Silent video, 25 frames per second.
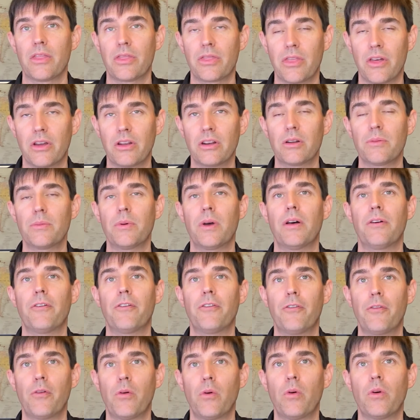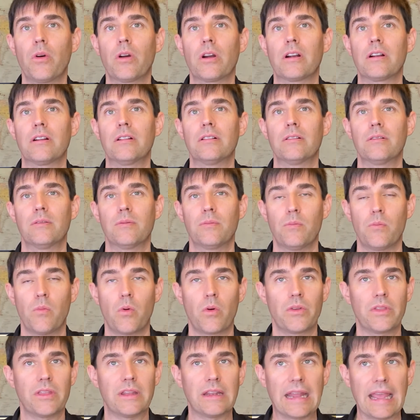Thunderbolt 4,
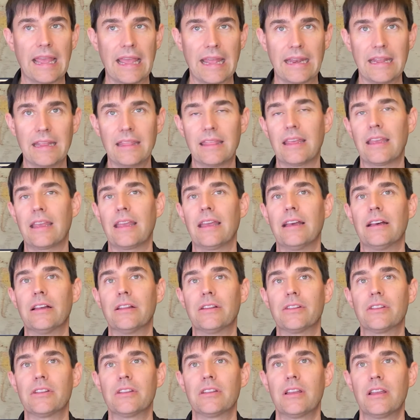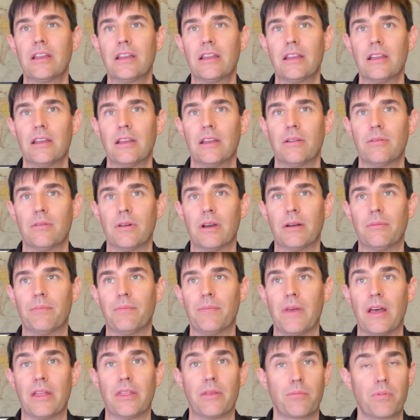more than anything else,
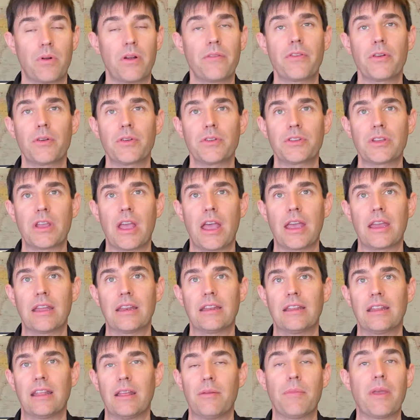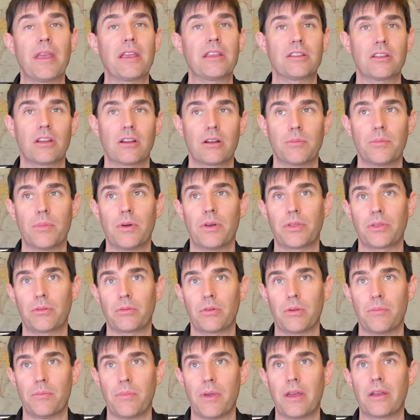on the peripheral side, it makes Thunderbolt
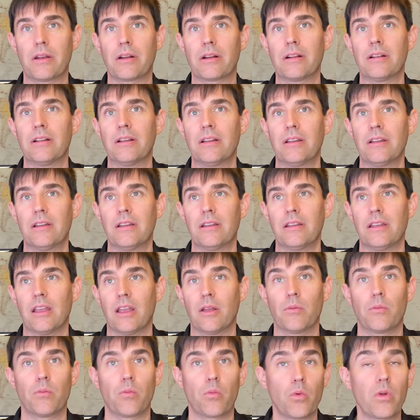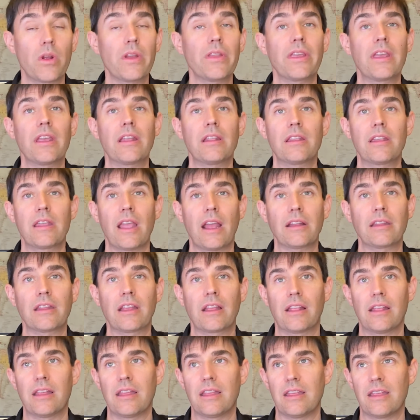3 better. It really
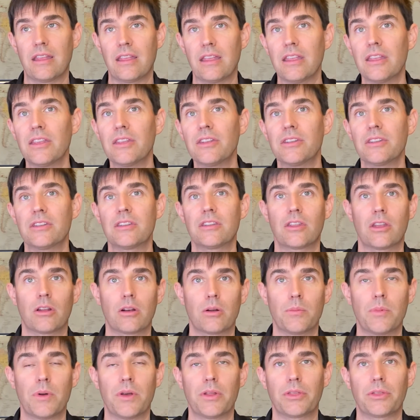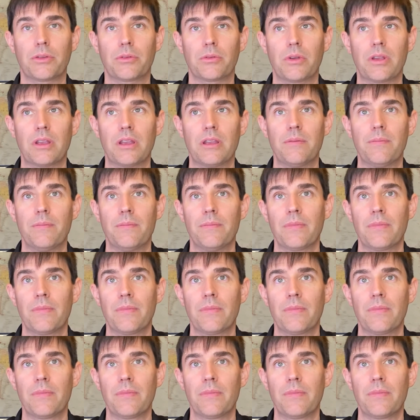technically is Thunderbolt 3.